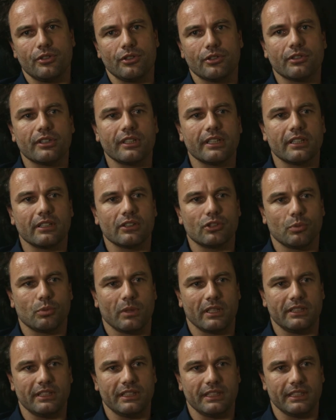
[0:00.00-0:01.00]
during
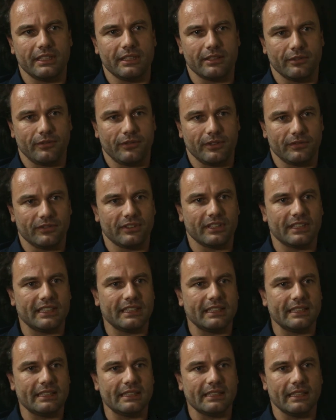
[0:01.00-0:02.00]

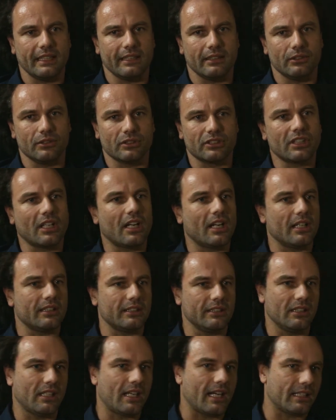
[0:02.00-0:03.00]
2015, it looks
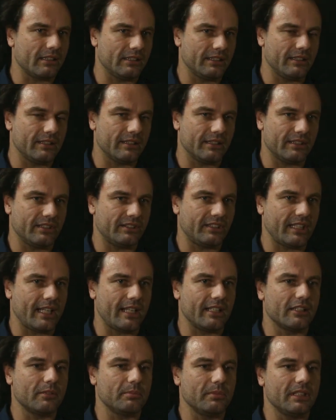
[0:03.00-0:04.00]
highly likely that the
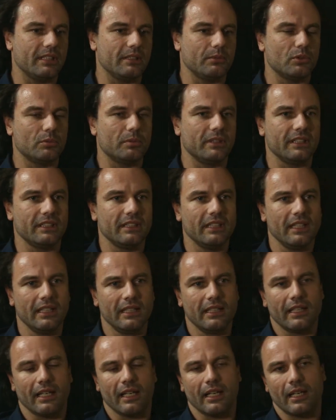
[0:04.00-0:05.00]
Standing Committee will be
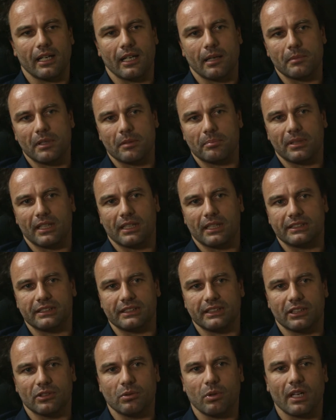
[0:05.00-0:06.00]

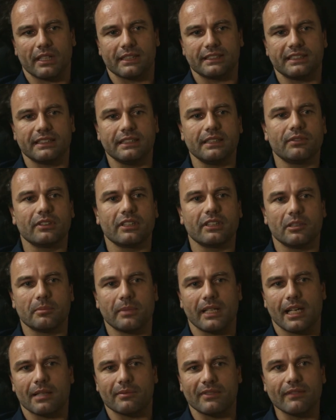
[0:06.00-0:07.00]
placing quite a significant
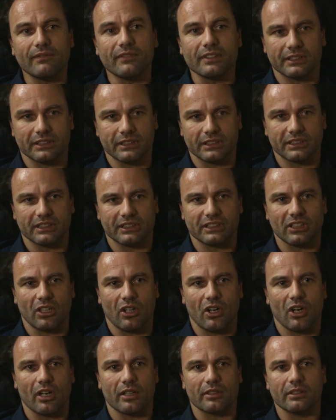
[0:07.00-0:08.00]
amount of emphasis
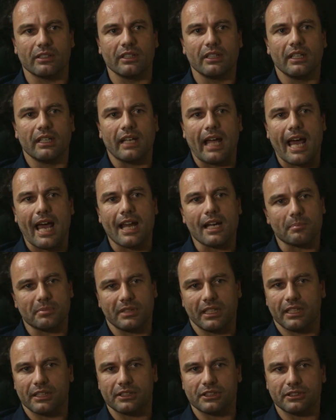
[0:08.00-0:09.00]
on
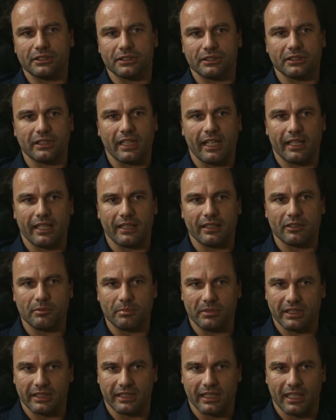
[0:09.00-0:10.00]
adaptation and
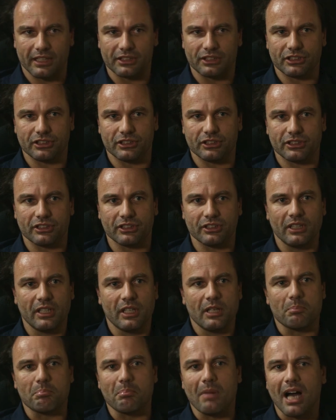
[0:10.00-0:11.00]
mitigation,
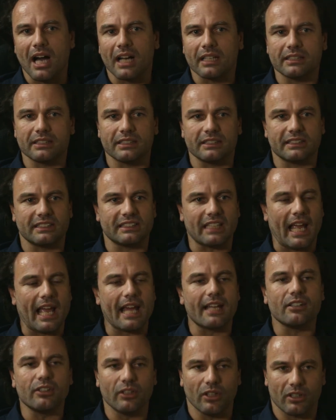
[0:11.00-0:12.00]
markets
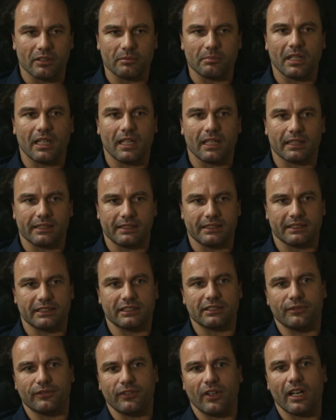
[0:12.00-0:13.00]
and
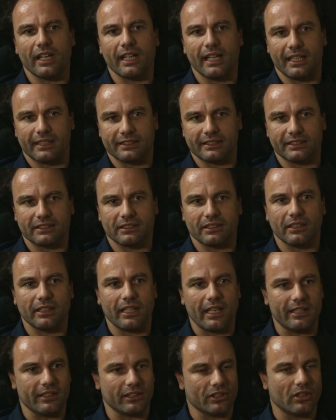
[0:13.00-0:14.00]
non-markets finance
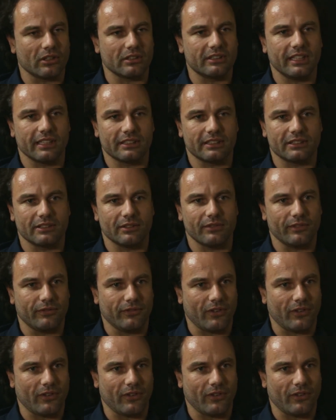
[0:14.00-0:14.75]
in the context of the